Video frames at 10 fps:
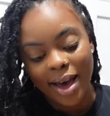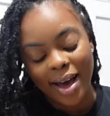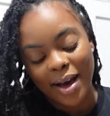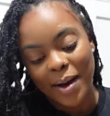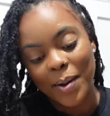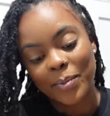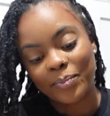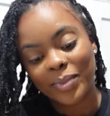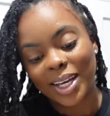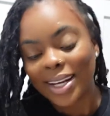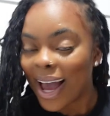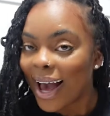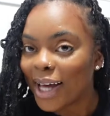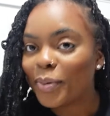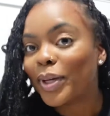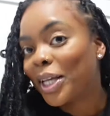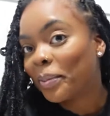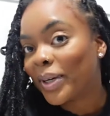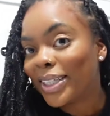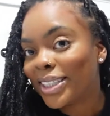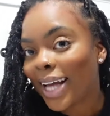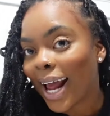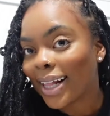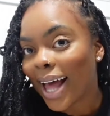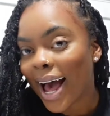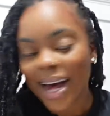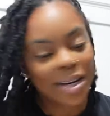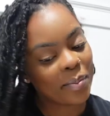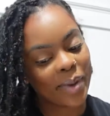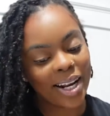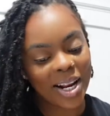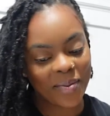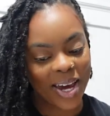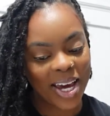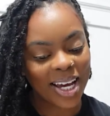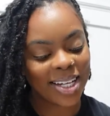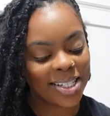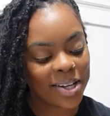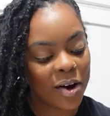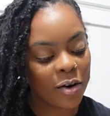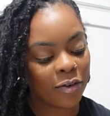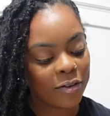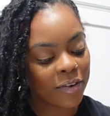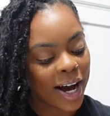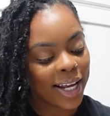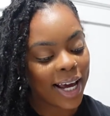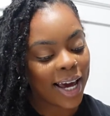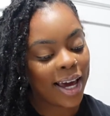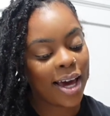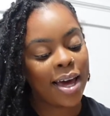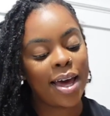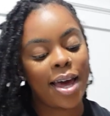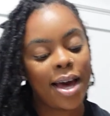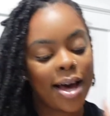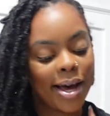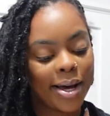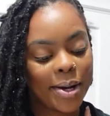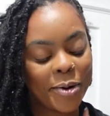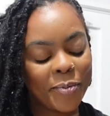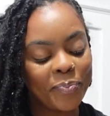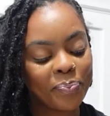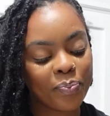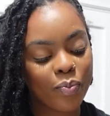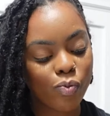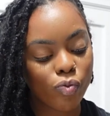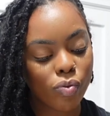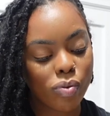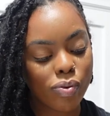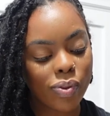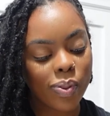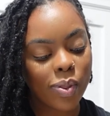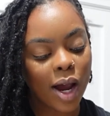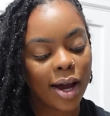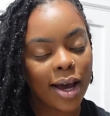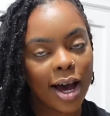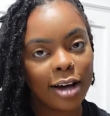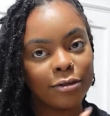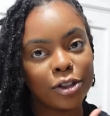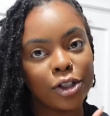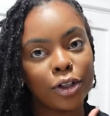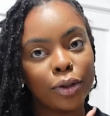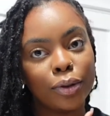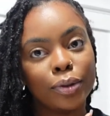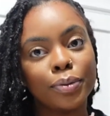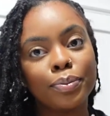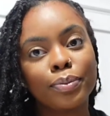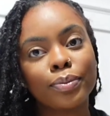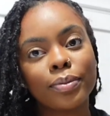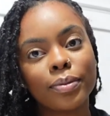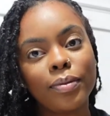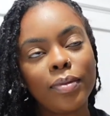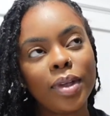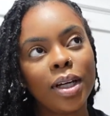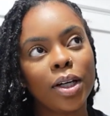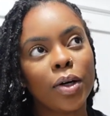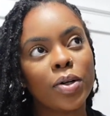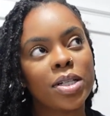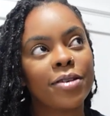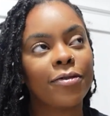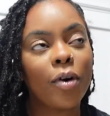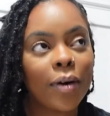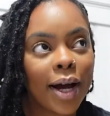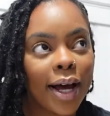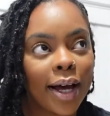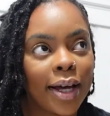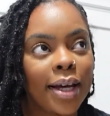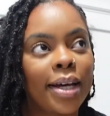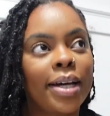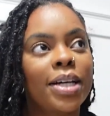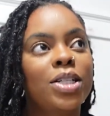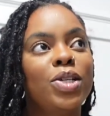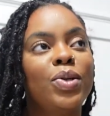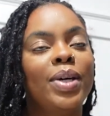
um, and yeah I'd really appreciate that but anyway so for Friday um, I have to go to Sephora to